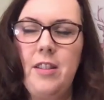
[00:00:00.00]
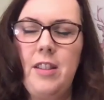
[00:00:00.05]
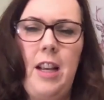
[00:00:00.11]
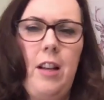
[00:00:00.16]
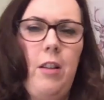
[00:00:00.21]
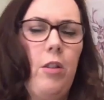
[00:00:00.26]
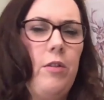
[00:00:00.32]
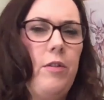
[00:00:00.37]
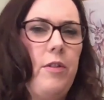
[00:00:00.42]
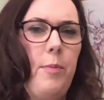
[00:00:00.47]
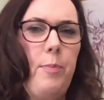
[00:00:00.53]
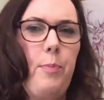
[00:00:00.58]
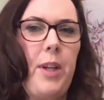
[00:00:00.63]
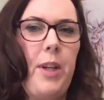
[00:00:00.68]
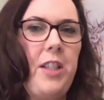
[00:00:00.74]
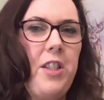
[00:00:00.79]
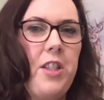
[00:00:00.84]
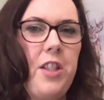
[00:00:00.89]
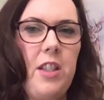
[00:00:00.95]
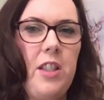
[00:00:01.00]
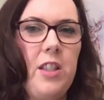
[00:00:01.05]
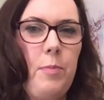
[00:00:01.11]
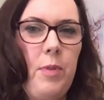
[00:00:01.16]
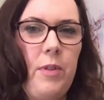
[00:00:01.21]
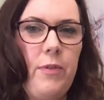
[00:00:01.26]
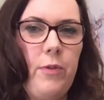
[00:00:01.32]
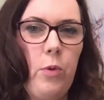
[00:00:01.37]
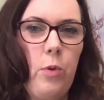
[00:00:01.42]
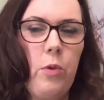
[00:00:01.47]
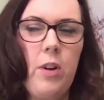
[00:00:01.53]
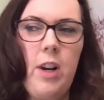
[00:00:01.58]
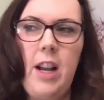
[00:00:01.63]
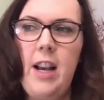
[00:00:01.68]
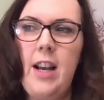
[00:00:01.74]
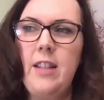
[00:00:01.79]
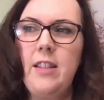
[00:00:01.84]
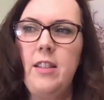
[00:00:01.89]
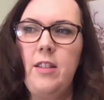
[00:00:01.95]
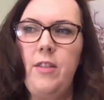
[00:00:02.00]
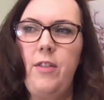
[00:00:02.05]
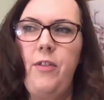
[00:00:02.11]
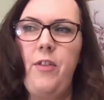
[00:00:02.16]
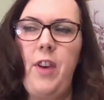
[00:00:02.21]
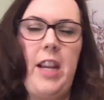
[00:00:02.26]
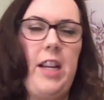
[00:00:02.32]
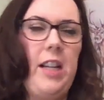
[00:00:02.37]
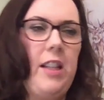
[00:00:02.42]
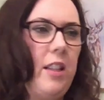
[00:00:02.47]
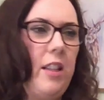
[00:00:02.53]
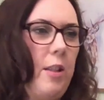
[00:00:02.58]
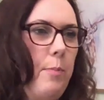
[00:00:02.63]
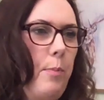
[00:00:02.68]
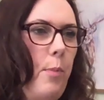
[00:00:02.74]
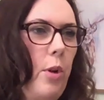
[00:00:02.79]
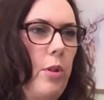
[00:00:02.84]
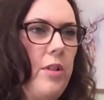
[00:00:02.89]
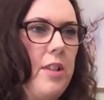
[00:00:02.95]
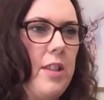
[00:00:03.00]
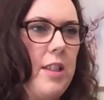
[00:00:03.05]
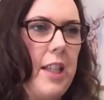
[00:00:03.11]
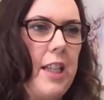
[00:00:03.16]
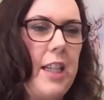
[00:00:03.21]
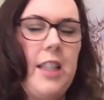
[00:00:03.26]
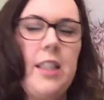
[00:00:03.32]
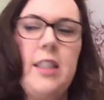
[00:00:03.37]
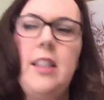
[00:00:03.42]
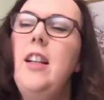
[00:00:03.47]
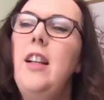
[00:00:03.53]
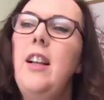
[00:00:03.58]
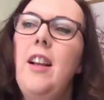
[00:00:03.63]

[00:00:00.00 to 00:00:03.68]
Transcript: I love the bitchiness beforehand and the fighting and the mudslinging,